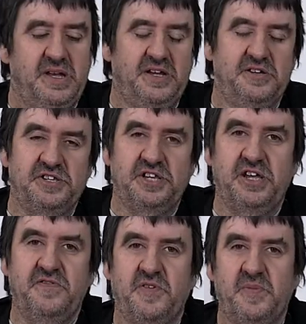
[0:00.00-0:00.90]
Hello,
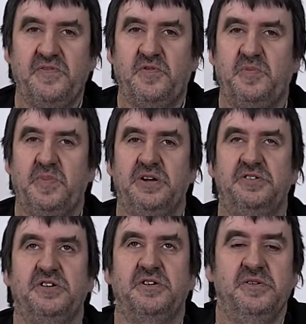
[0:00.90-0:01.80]
Steve from
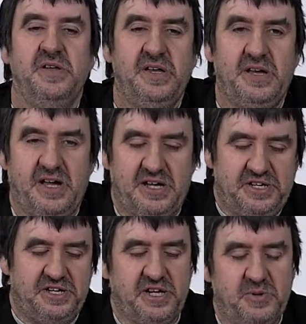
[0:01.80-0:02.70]
F1MOTO.
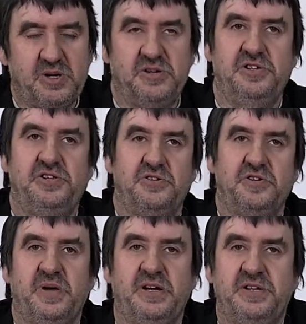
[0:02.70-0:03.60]
Today we're going to
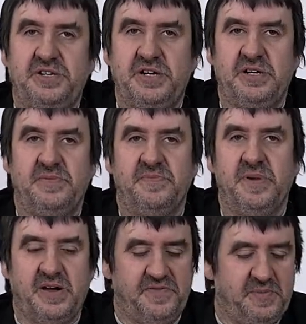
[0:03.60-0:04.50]
talk about
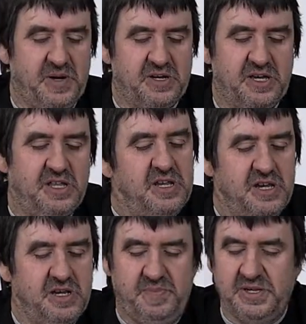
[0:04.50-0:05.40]
aftermarket
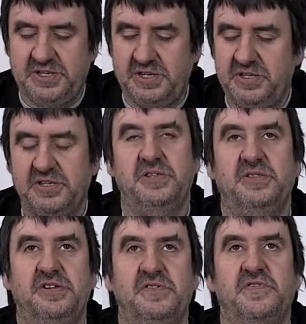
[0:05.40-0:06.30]
pistons
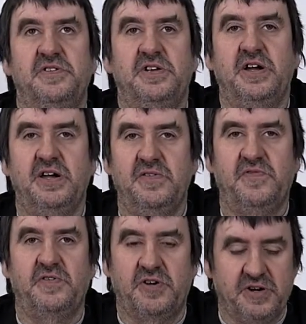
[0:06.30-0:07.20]
and the different
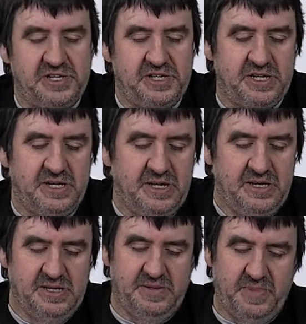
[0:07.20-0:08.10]
variety
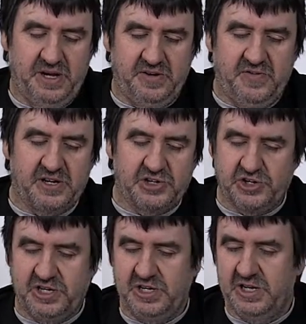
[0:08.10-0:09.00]

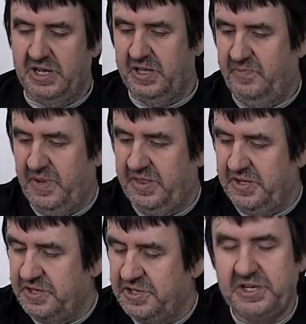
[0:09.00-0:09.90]
manufacturing
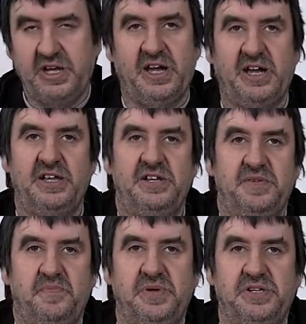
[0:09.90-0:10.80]
methods
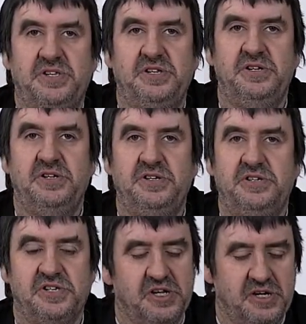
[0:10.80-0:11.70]
and piston
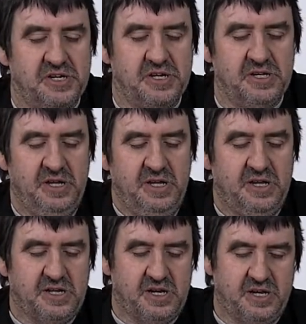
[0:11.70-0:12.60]
to cylinder
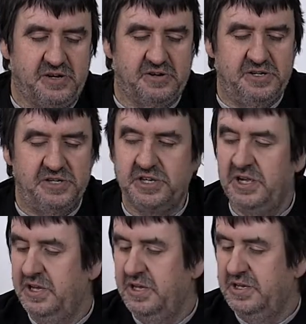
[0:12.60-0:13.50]
clearance.
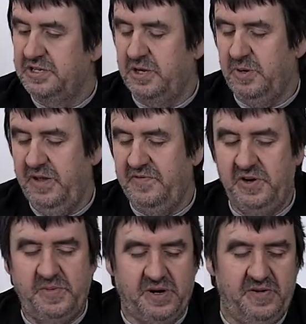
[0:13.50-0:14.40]
So we have a
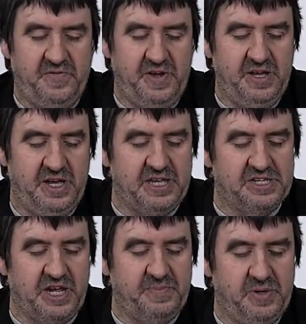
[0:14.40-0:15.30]
number of
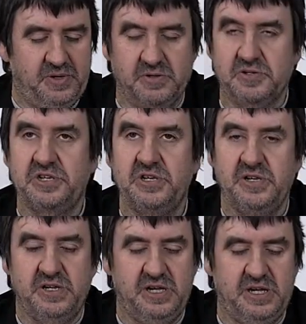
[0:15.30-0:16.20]
examples
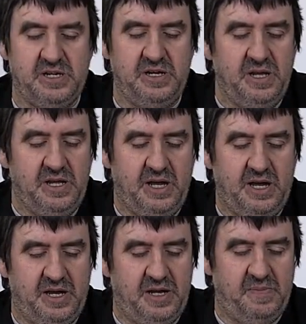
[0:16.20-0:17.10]
here
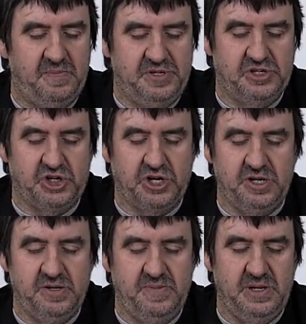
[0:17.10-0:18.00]
to show
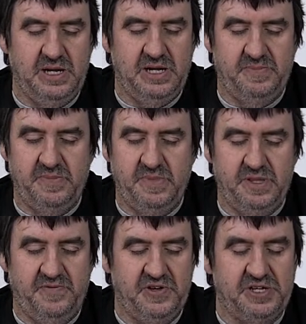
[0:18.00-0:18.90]
you.
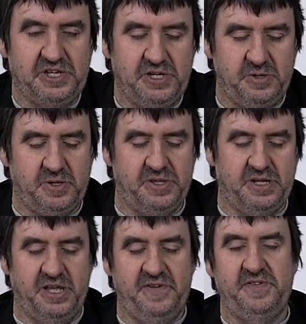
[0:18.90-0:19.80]
The first two on
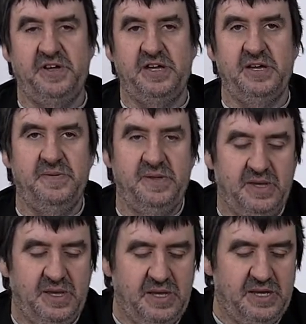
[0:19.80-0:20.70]
the left here
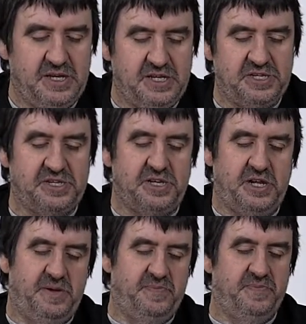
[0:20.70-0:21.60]
is
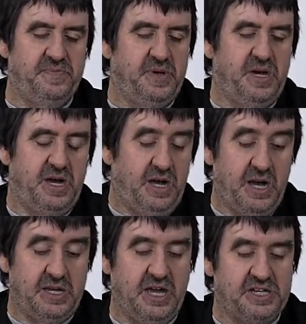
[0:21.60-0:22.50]

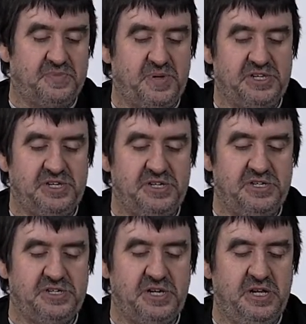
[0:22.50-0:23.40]
are cast
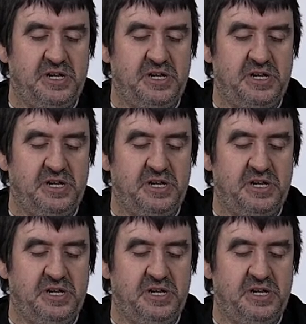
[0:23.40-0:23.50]
pistons.